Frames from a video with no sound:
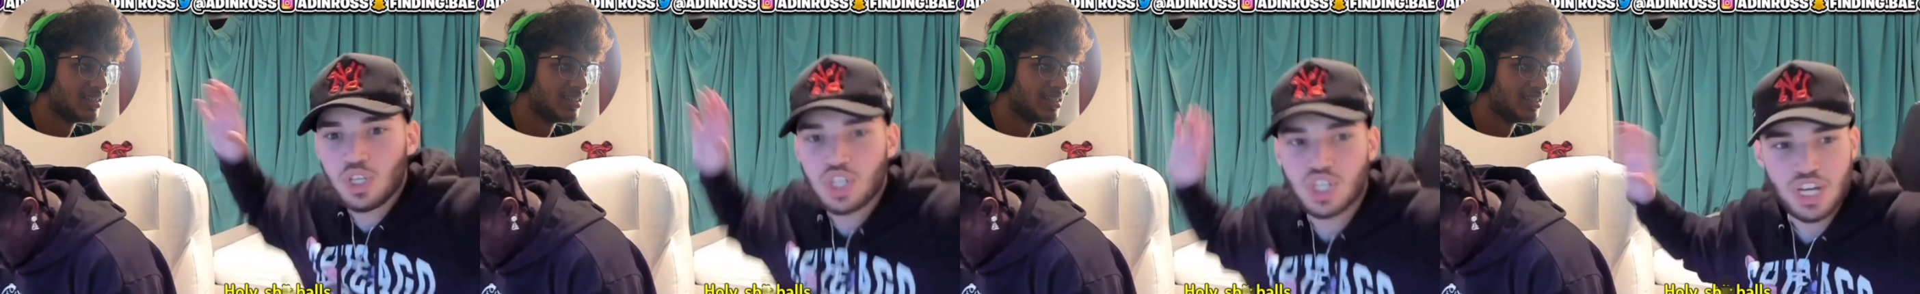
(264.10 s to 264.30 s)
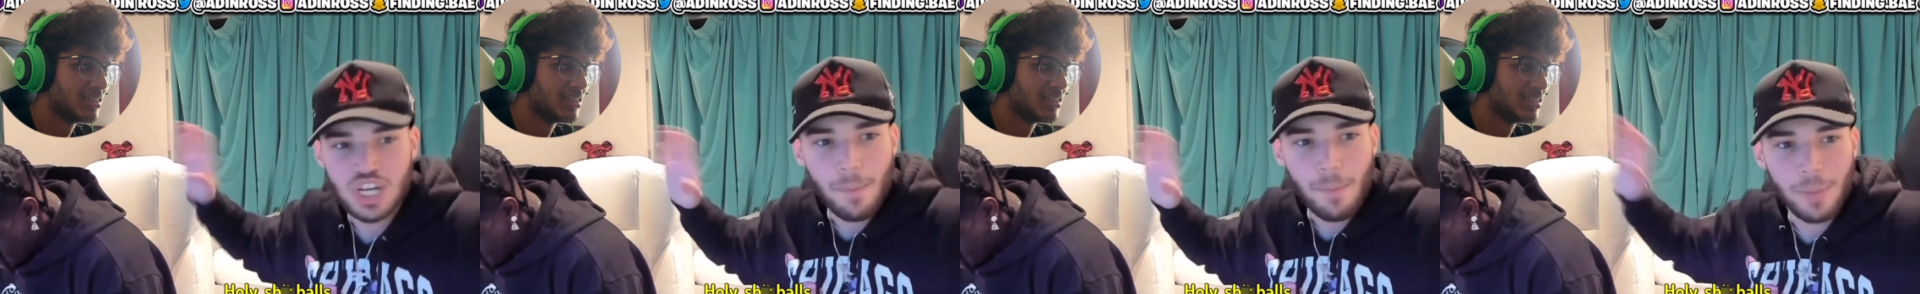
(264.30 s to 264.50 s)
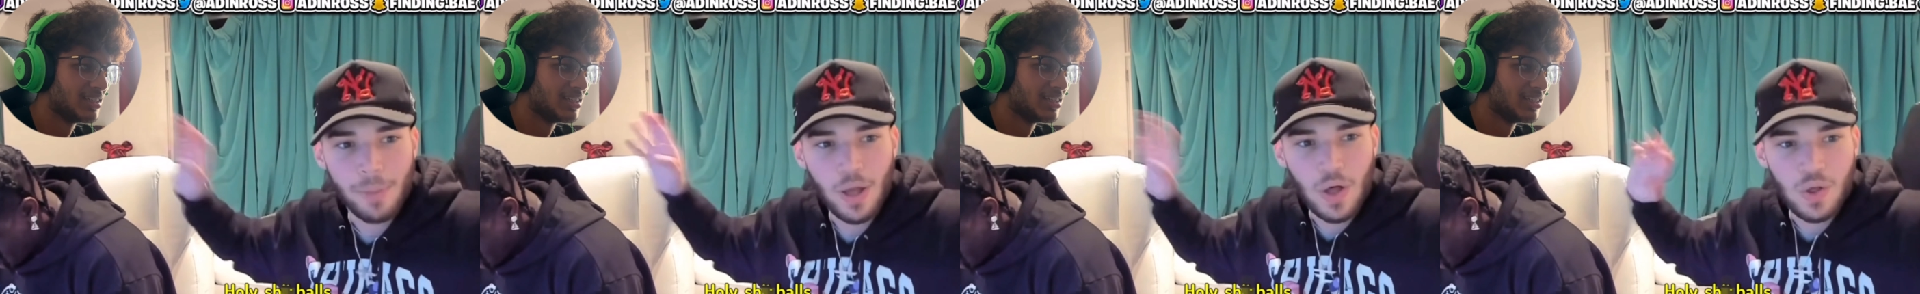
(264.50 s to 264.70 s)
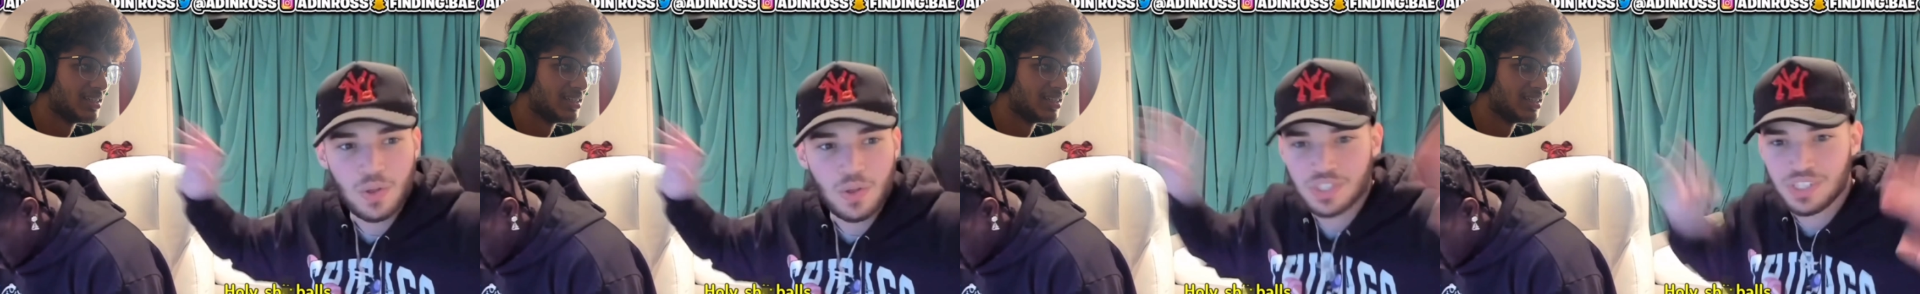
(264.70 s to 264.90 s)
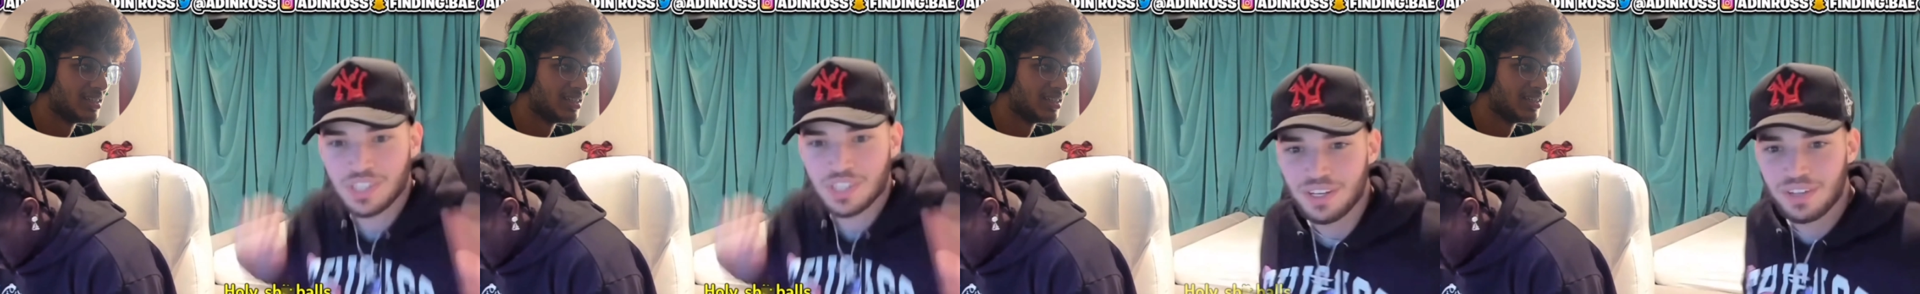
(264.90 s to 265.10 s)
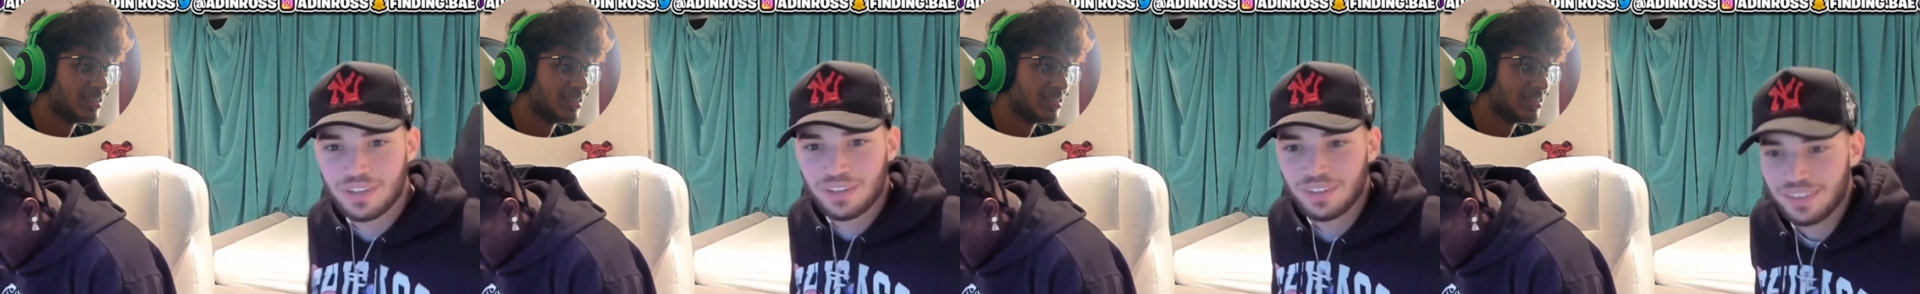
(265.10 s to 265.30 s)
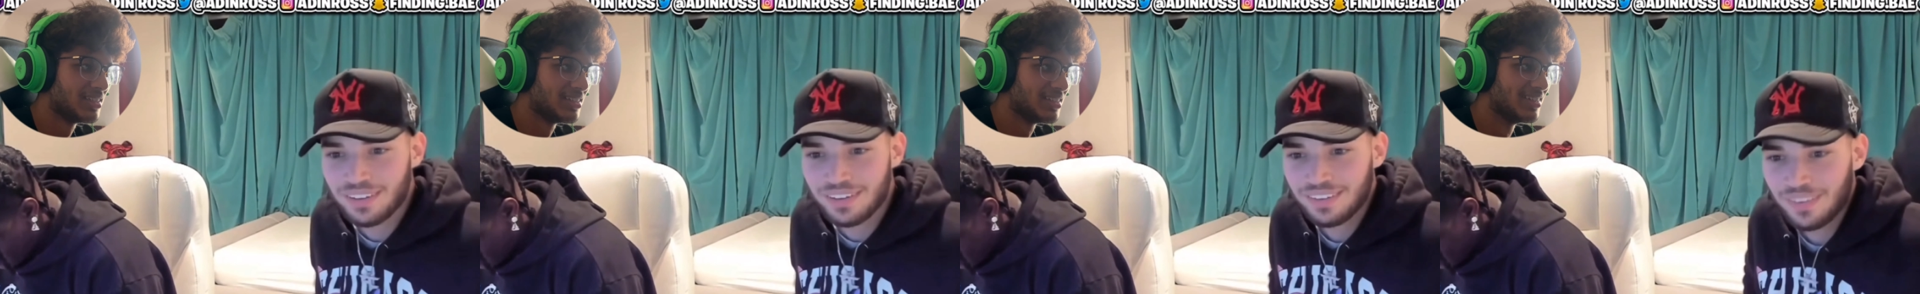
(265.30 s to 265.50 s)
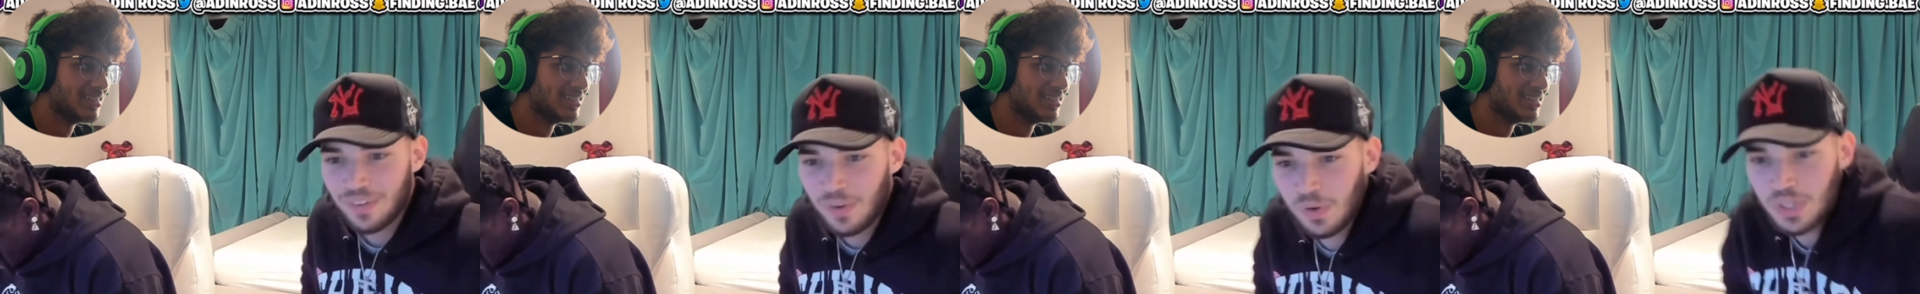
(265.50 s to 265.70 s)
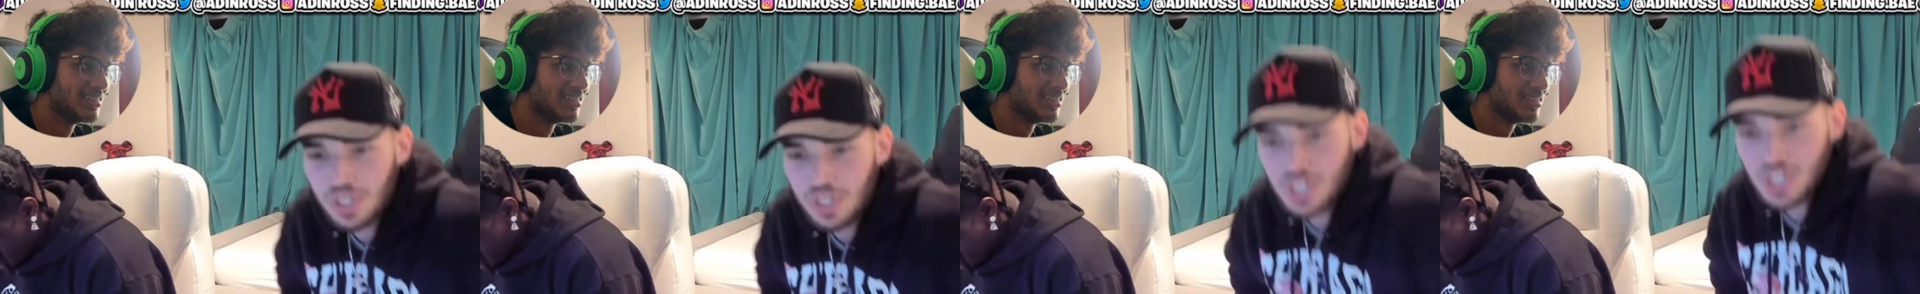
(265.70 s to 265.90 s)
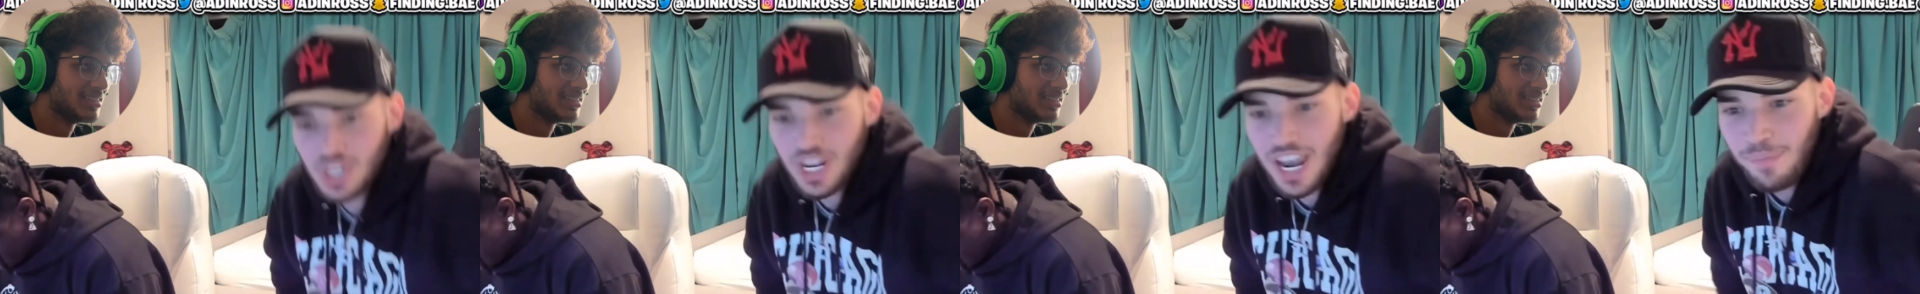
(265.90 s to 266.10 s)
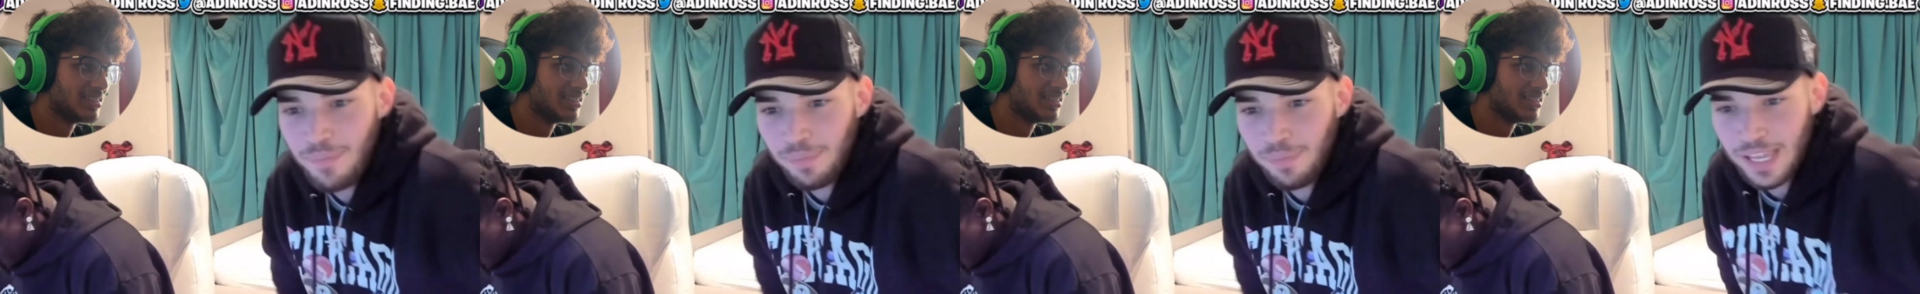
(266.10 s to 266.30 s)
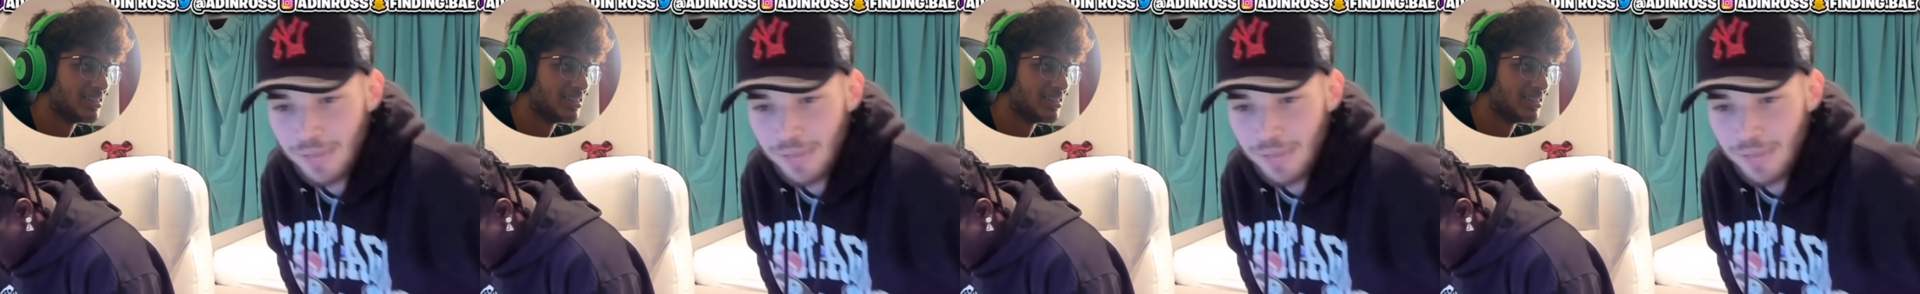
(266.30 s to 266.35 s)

Speaker 1: balls. Holy shit, play big.